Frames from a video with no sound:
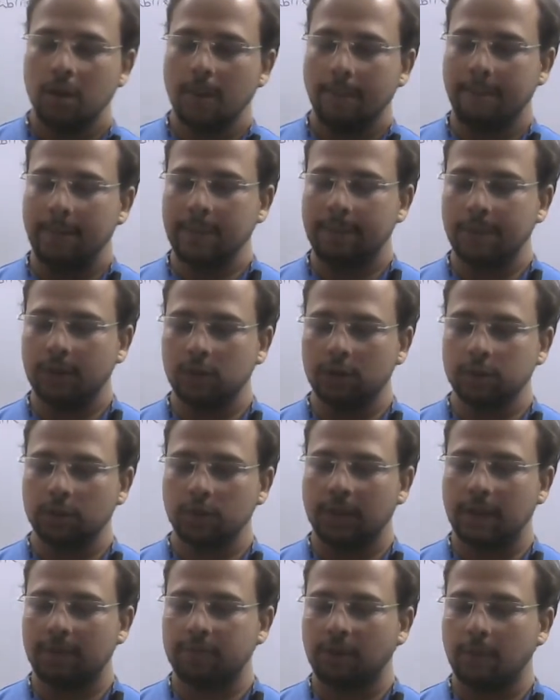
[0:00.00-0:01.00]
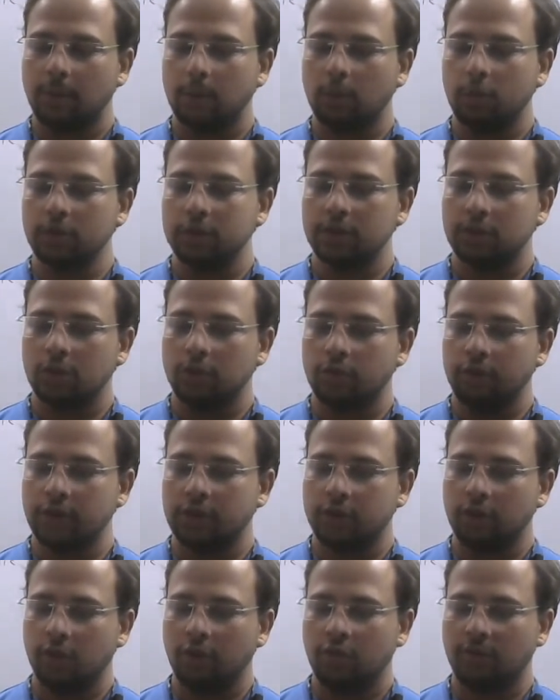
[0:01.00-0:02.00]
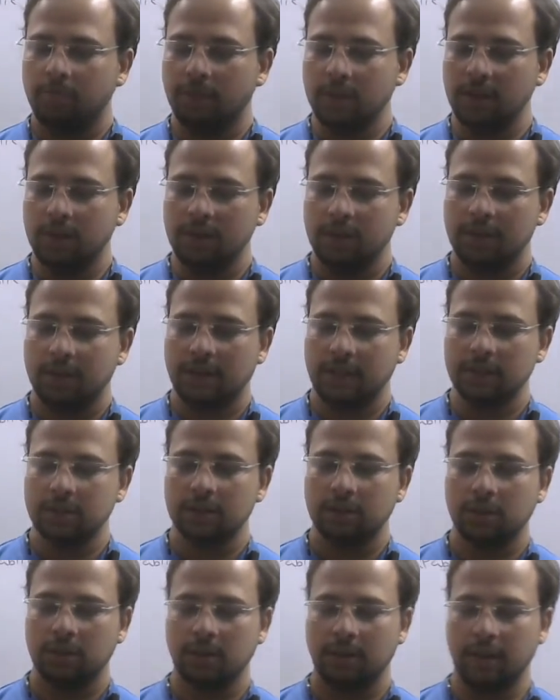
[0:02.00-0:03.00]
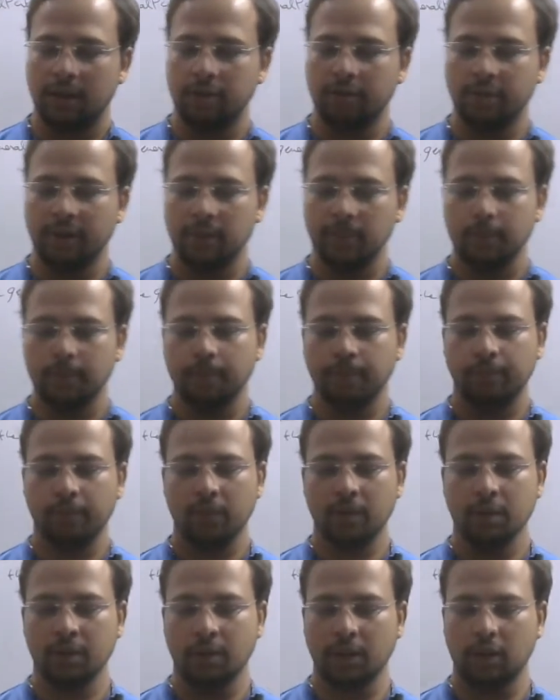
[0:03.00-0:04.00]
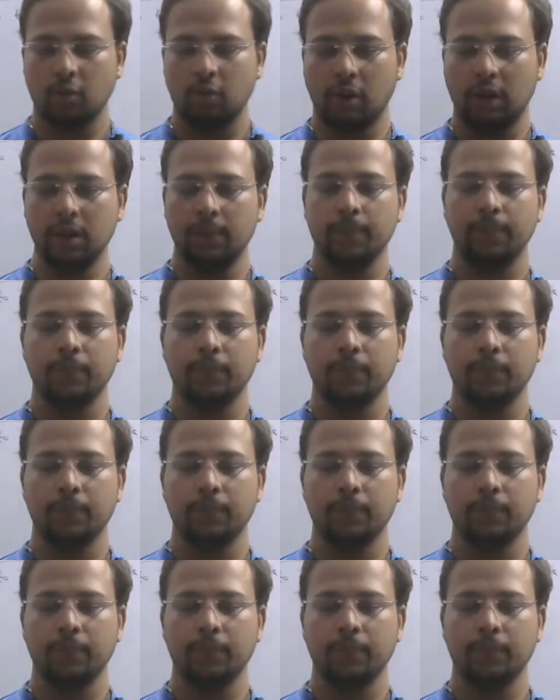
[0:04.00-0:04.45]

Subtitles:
People also have the provision of withdrawal of money as and when they require.